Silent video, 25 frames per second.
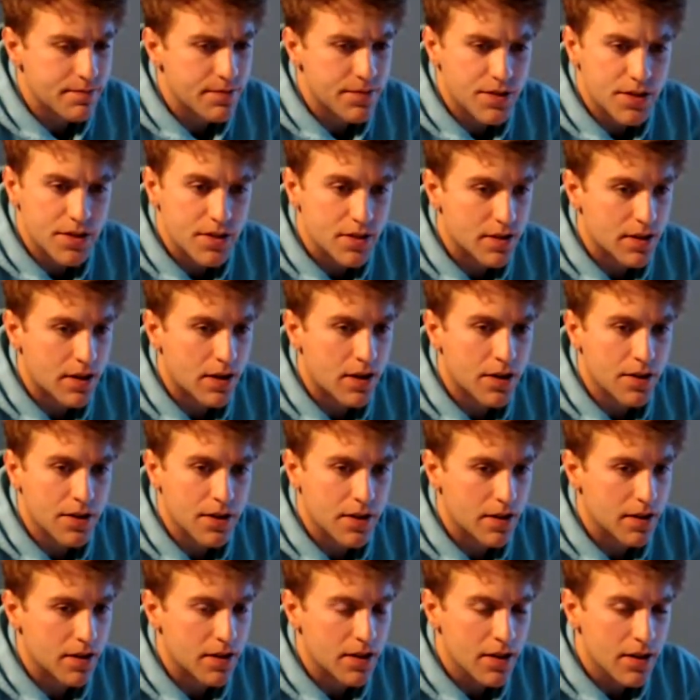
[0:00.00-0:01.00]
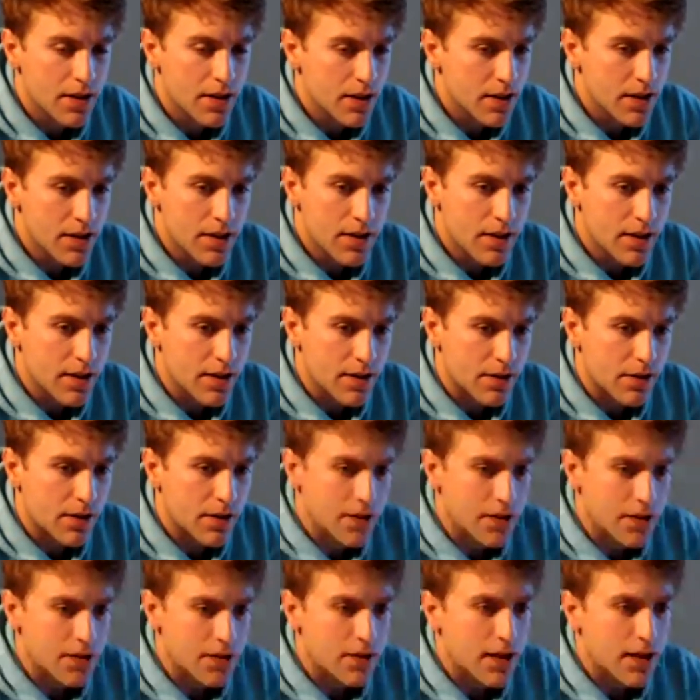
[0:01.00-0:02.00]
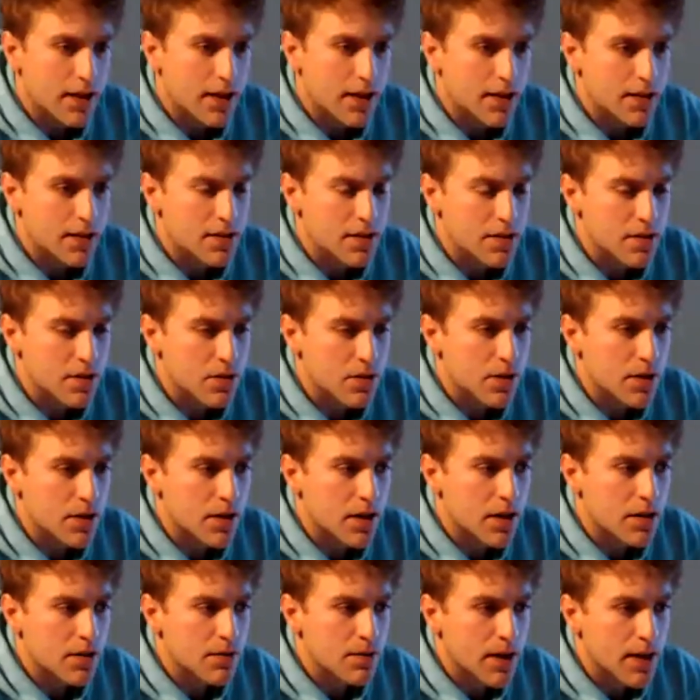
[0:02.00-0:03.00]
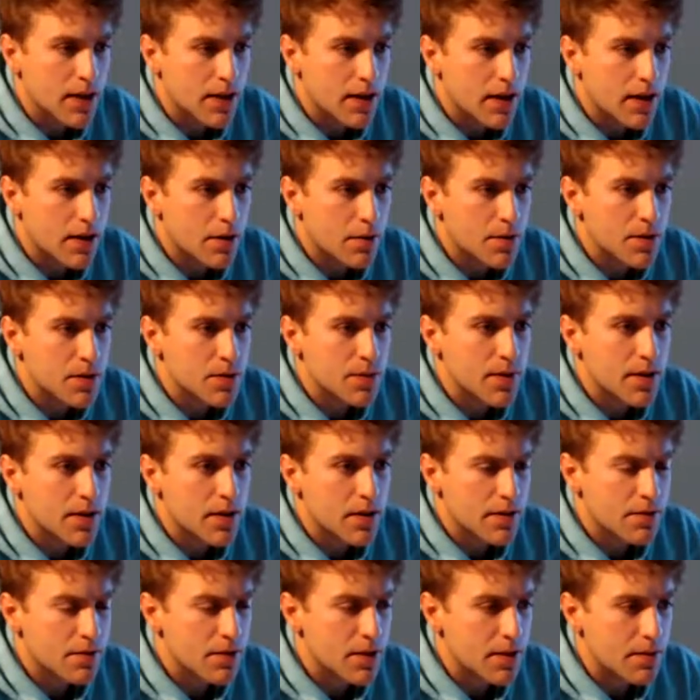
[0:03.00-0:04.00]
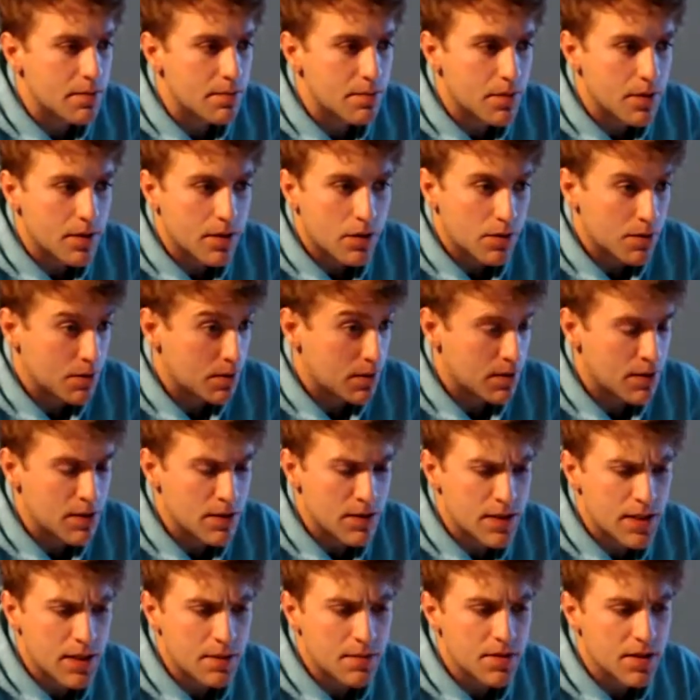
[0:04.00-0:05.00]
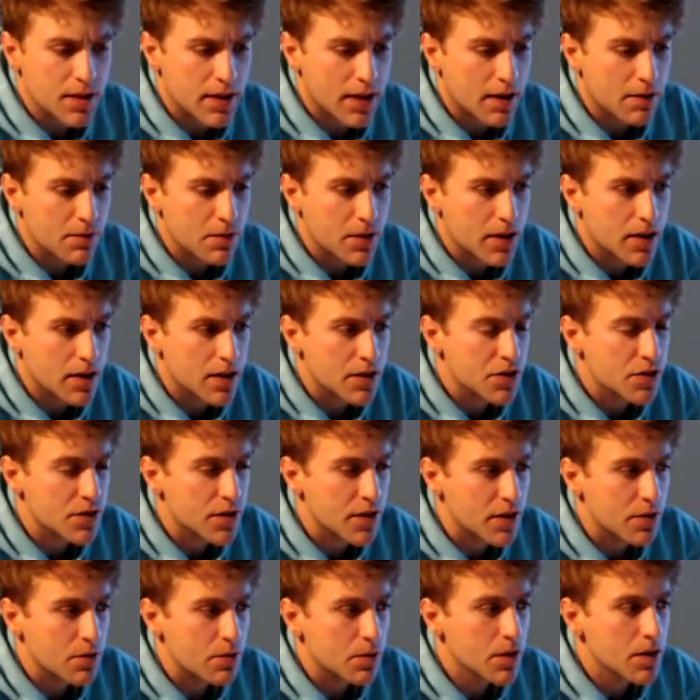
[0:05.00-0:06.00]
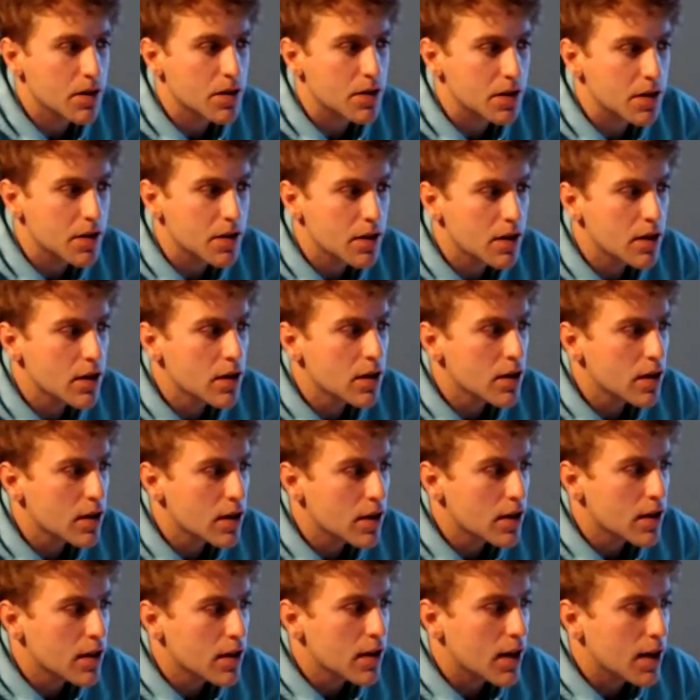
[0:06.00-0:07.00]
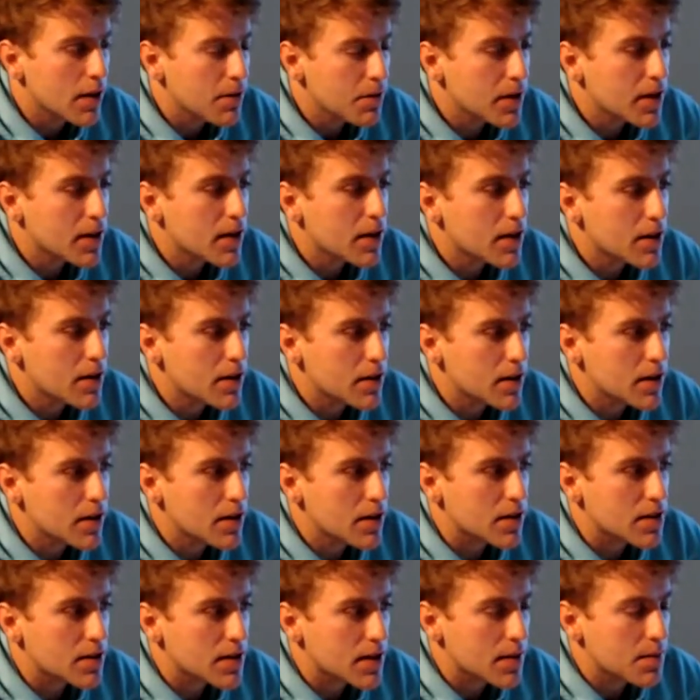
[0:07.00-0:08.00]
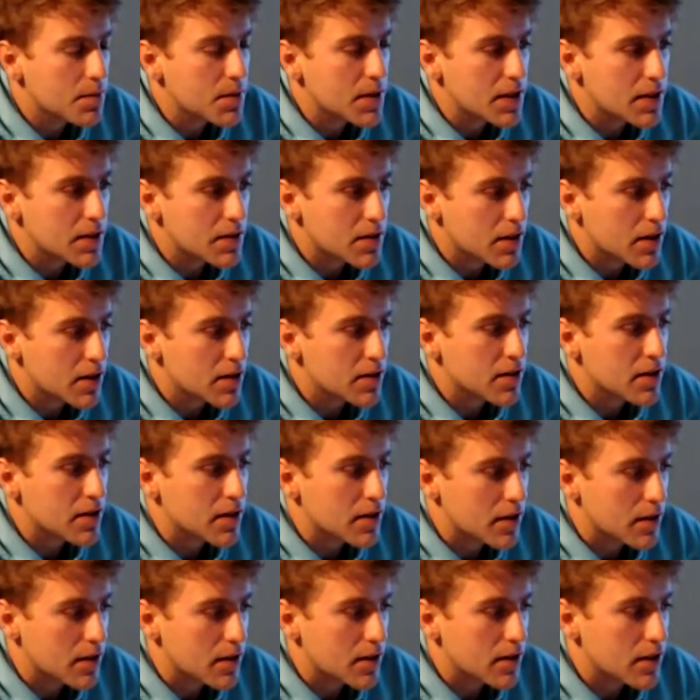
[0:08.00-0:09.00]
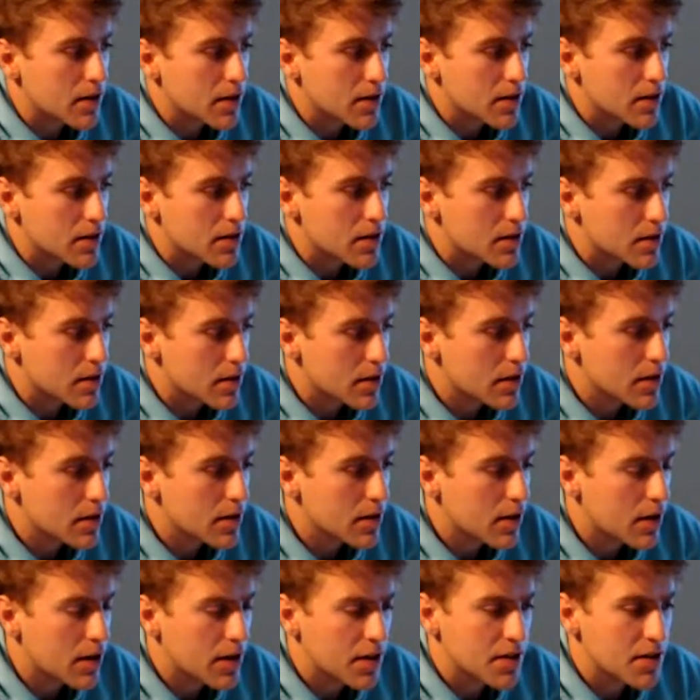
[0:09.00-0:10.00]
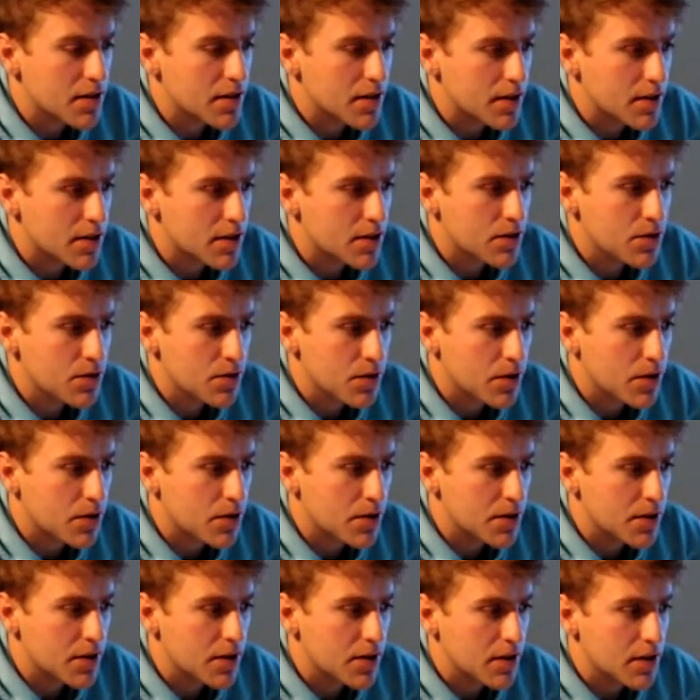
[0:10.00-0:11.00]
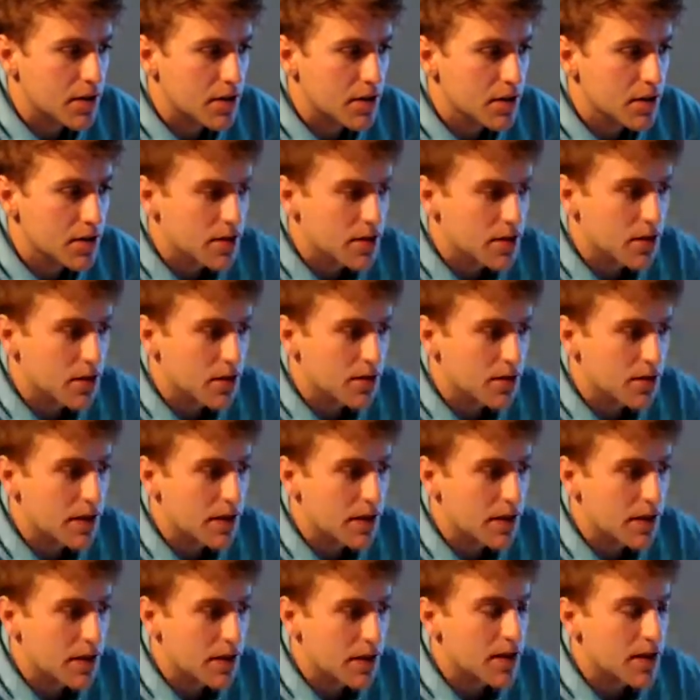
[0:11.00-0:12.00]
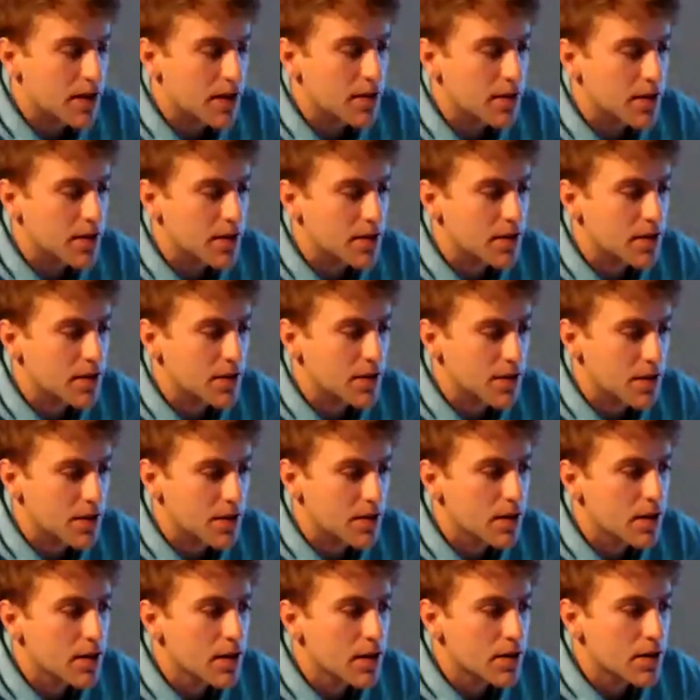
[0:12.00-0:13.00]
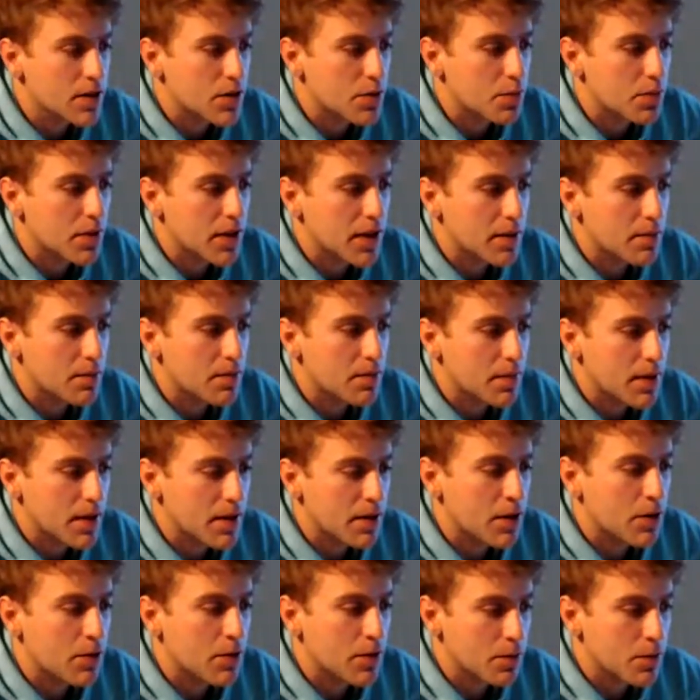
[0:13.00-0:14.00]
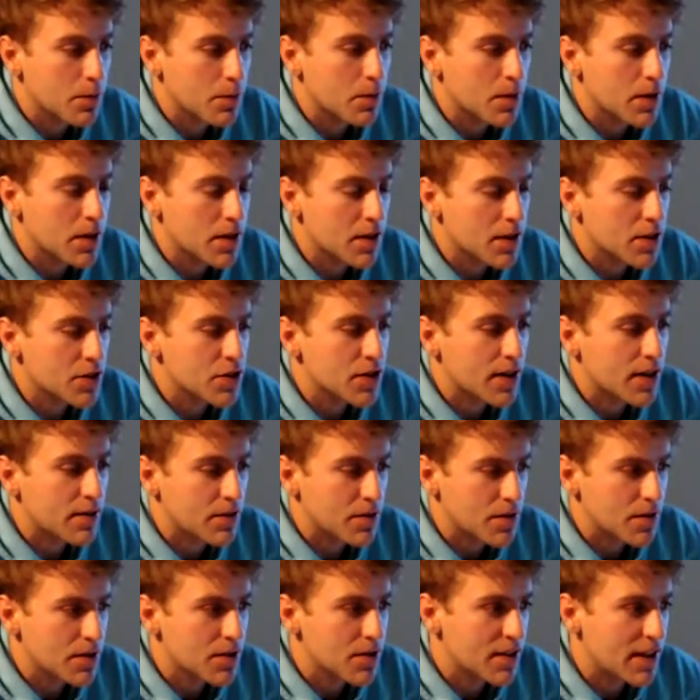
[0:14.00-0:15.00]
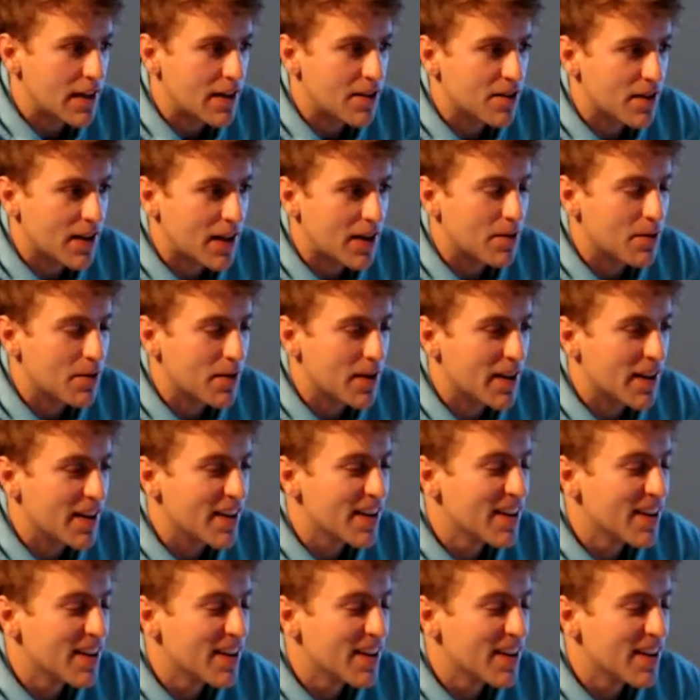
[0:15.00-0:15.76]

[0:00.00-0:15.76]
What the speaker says: just all the sadness that's going on right now between it seems like every country in the world, every continent except Antarctica, because honestly, it's too cold to go down there anyway. So I don't blame no one for wanting to travel down that way.